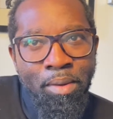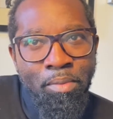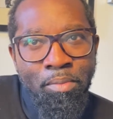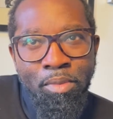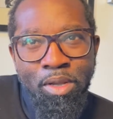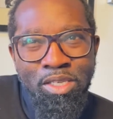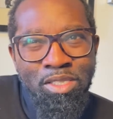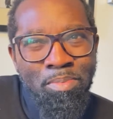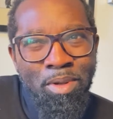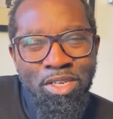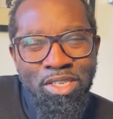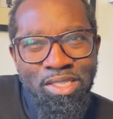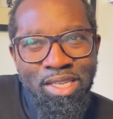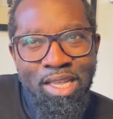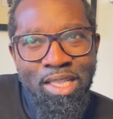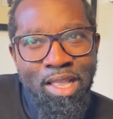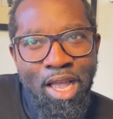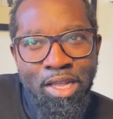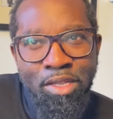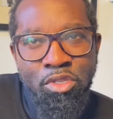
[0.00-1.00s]
As much as
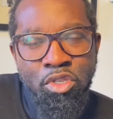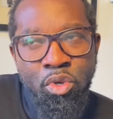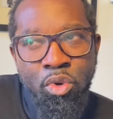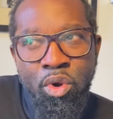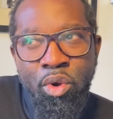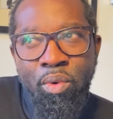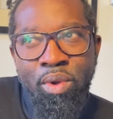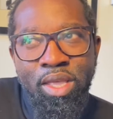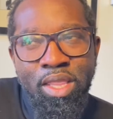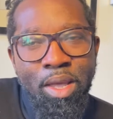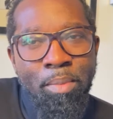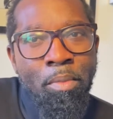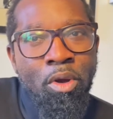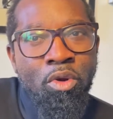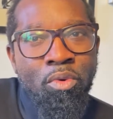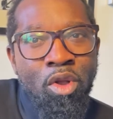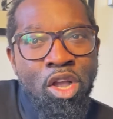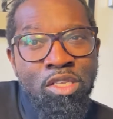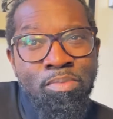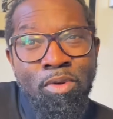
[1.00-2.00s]
I do agree that
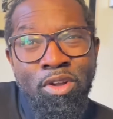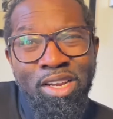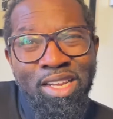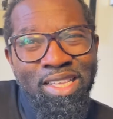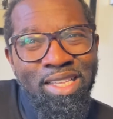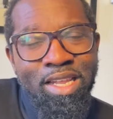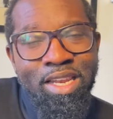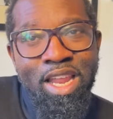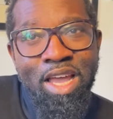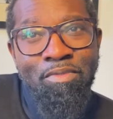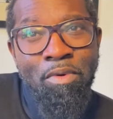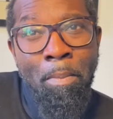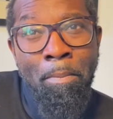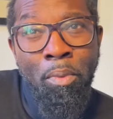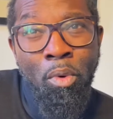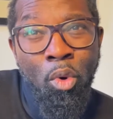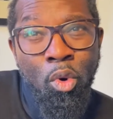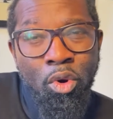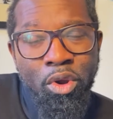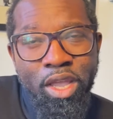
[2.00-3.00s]
Ross Barkley didn't have a
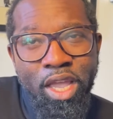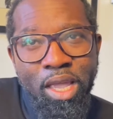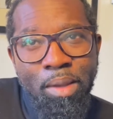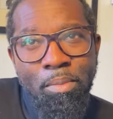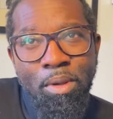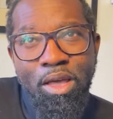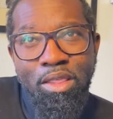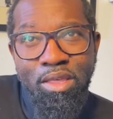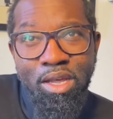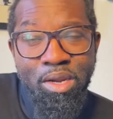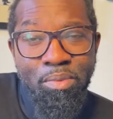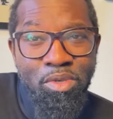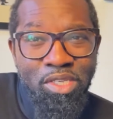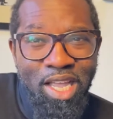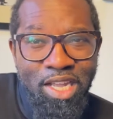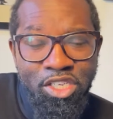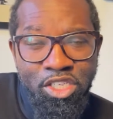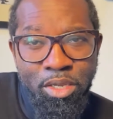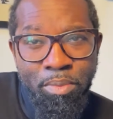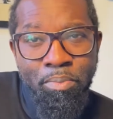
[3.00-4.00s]
poor game, I thought he was
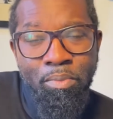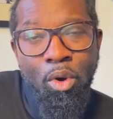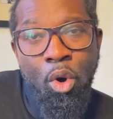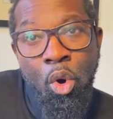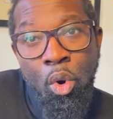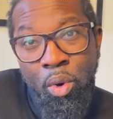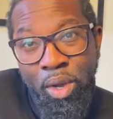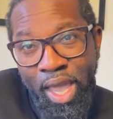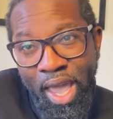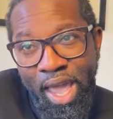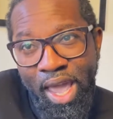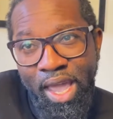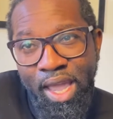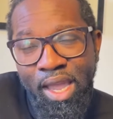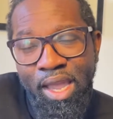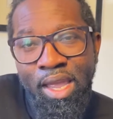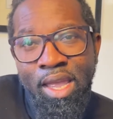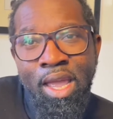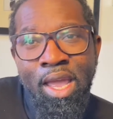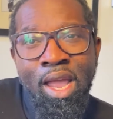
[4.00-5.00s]
actually
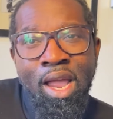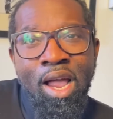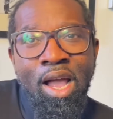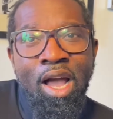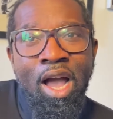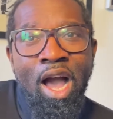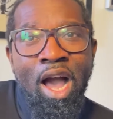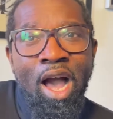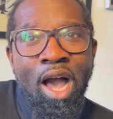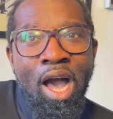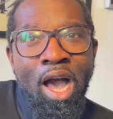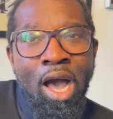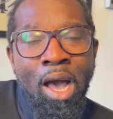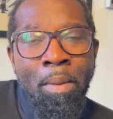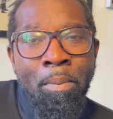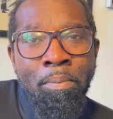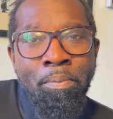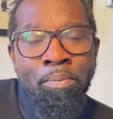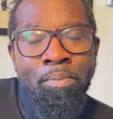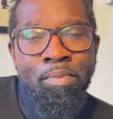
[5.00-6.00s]
okay.
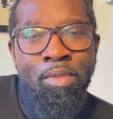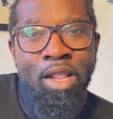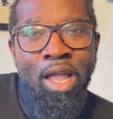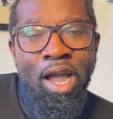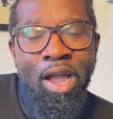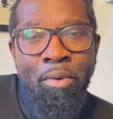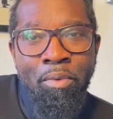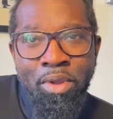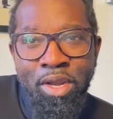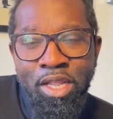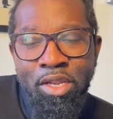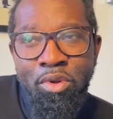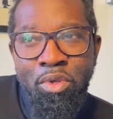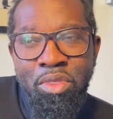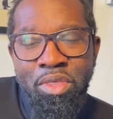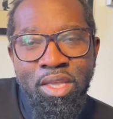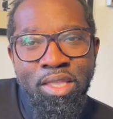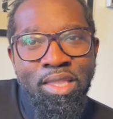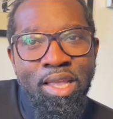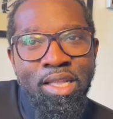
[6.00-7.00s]
I really do
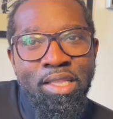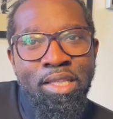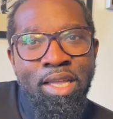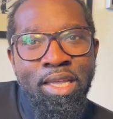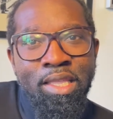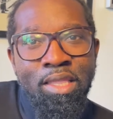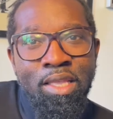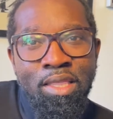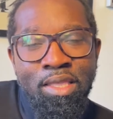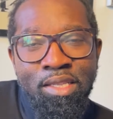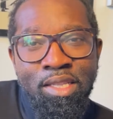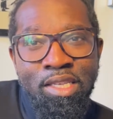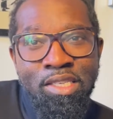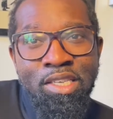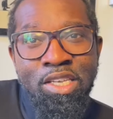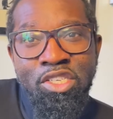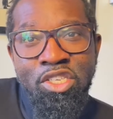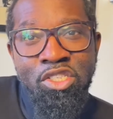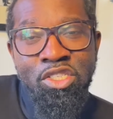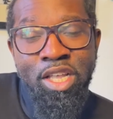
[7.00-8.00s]
think that like the
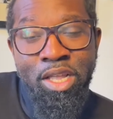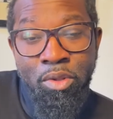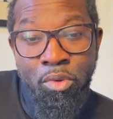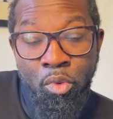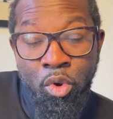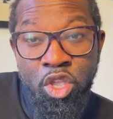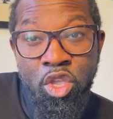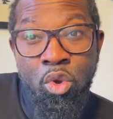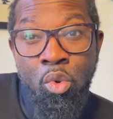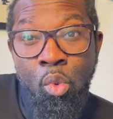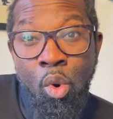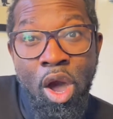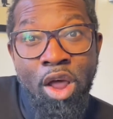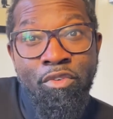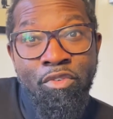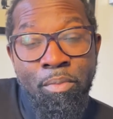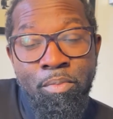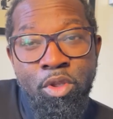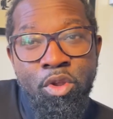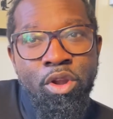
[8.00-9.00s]
decisions that what you want
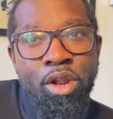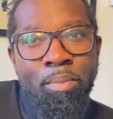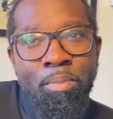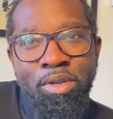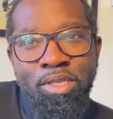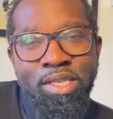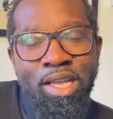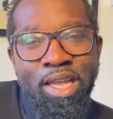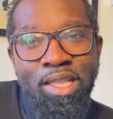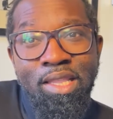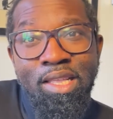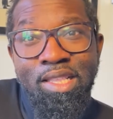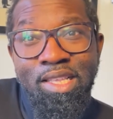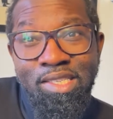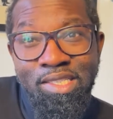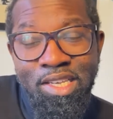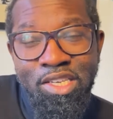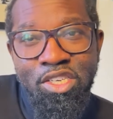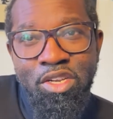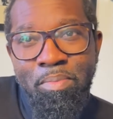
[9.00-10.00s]
from your number 10, the
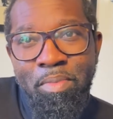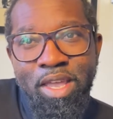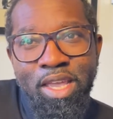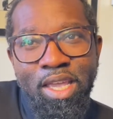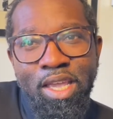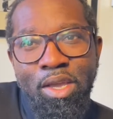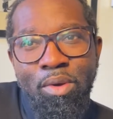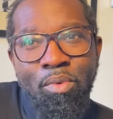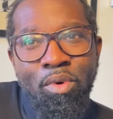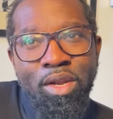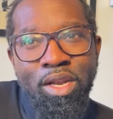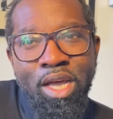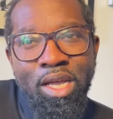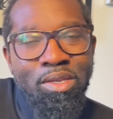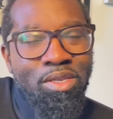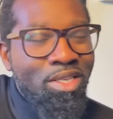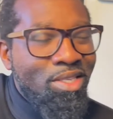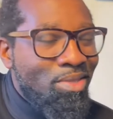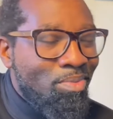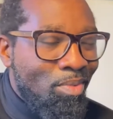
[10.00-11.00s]
decision making and whatnot
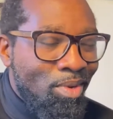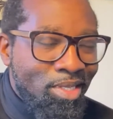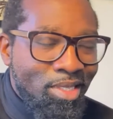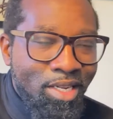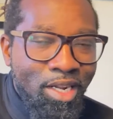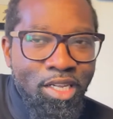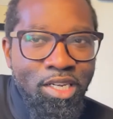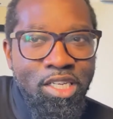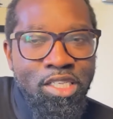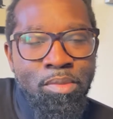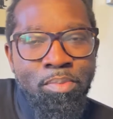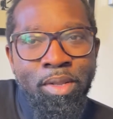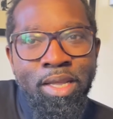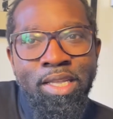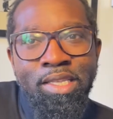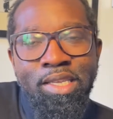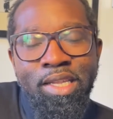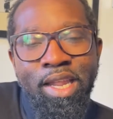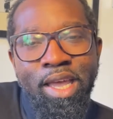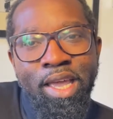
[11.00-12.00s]
just wasn't on display
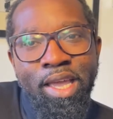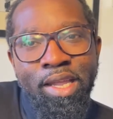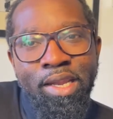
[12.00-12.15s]
today.